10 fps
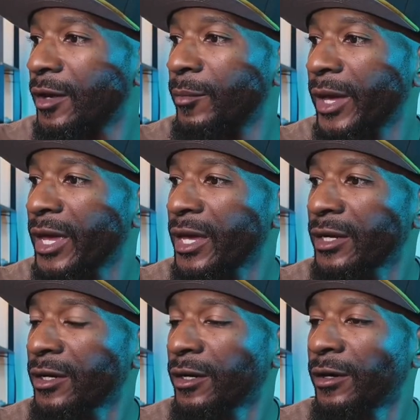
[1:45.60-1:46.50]
Man,
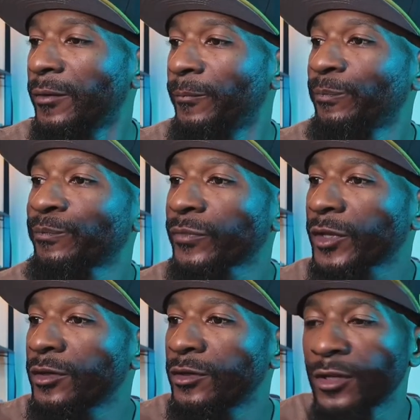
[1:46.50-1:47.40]

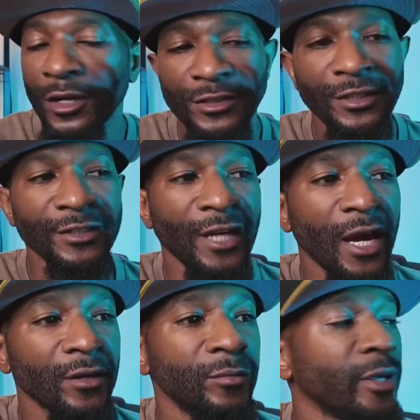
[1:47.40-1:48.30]
y'all see the
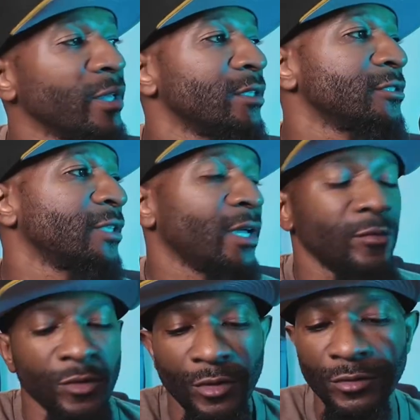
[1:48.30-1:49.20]
title, man. Tonight
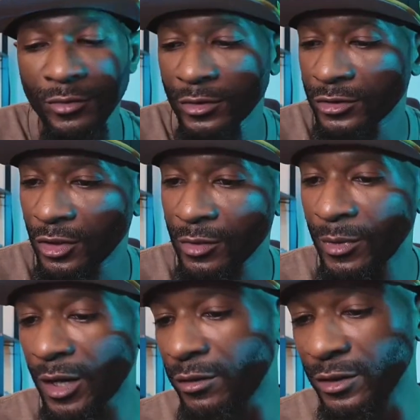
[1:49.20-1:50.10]
we're gonna talk
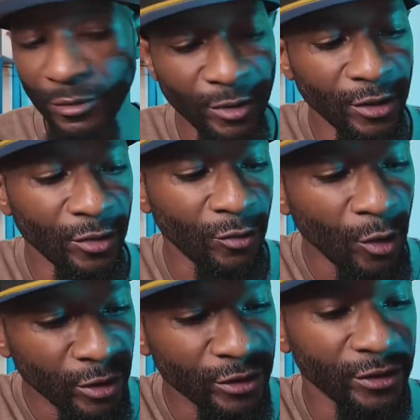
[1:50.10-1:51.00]
about a little bit of the
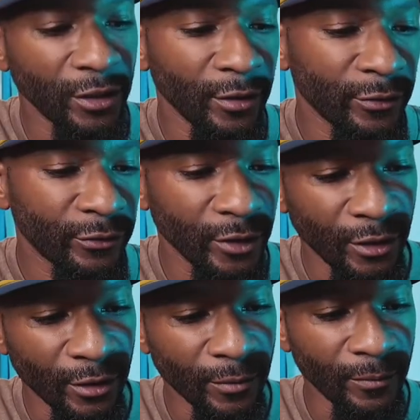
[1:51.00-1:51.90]
roadie stuff.
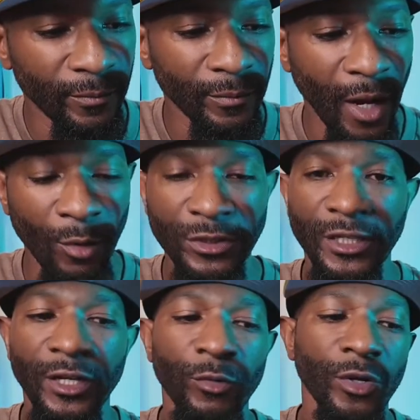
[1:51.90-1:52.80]
I was
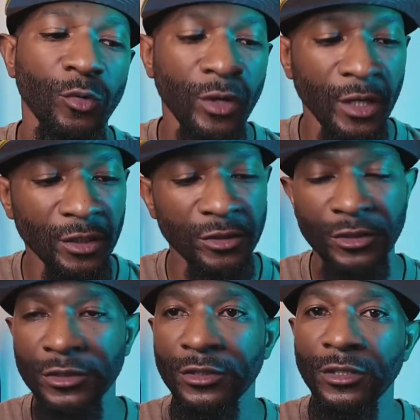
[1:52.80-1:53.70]
getting requests,
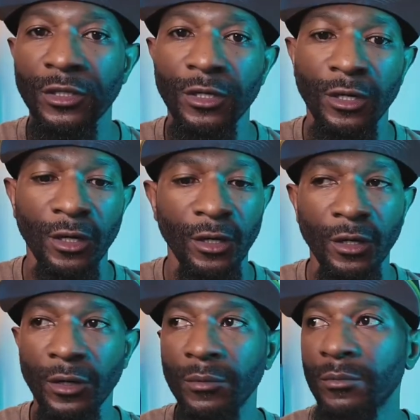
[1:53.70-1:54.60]

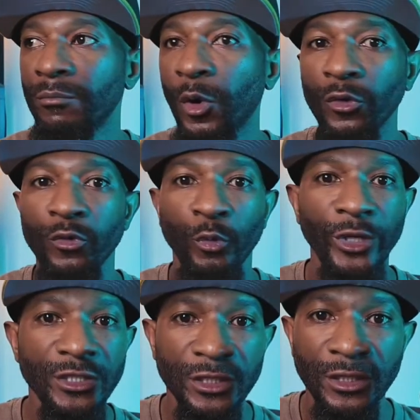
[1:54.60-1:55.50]
both
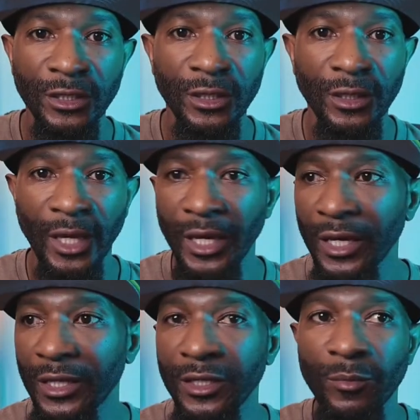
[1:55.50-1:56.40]
recent
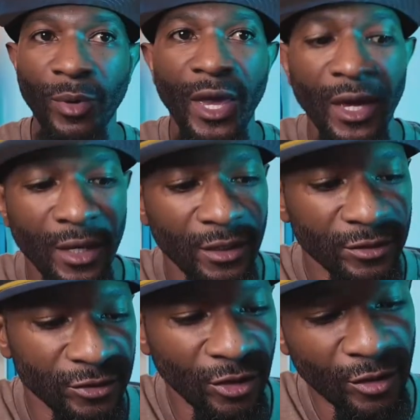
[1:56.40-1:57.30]
and in the past,
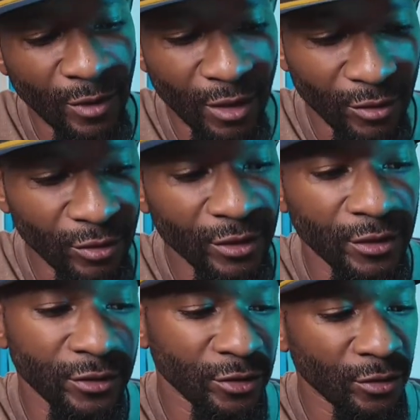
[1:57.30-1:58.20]
to talk about roadie,
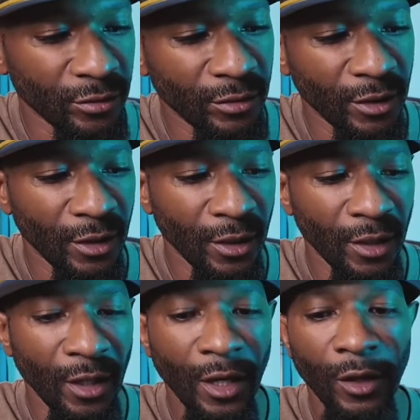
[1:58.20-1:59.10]
and so
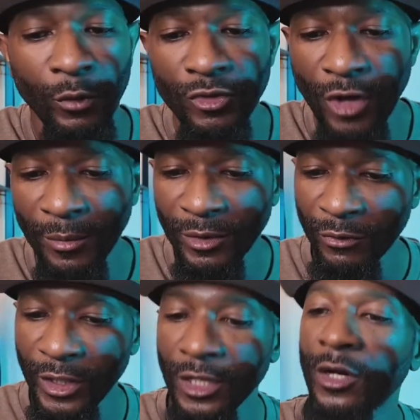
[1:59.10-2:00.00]
we dropped a
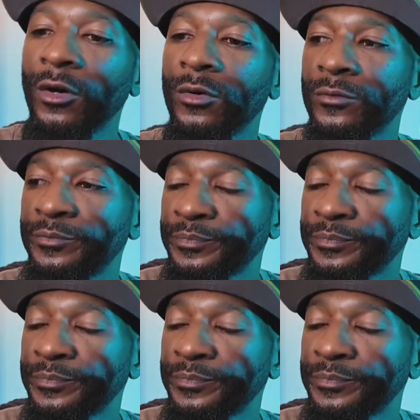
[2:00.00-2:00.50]
video